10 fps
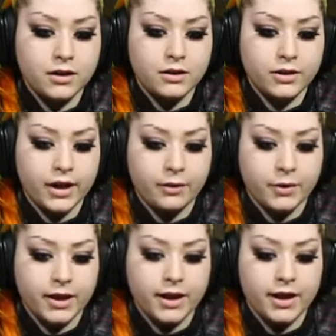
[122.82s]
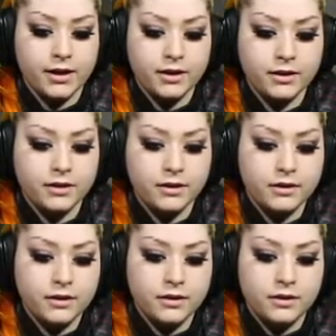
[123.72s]
Okay, sir, well...
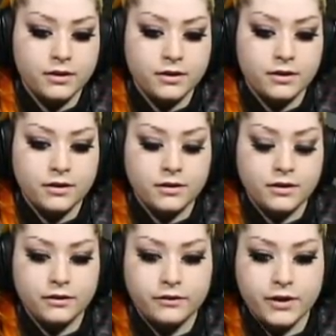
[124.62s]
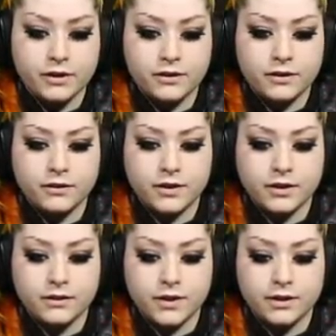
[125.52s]
Open the
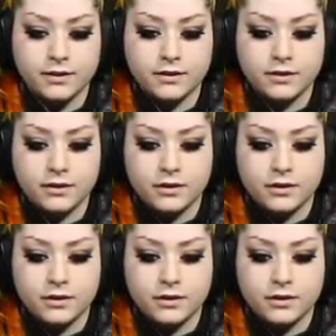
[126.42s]
door. Feeds.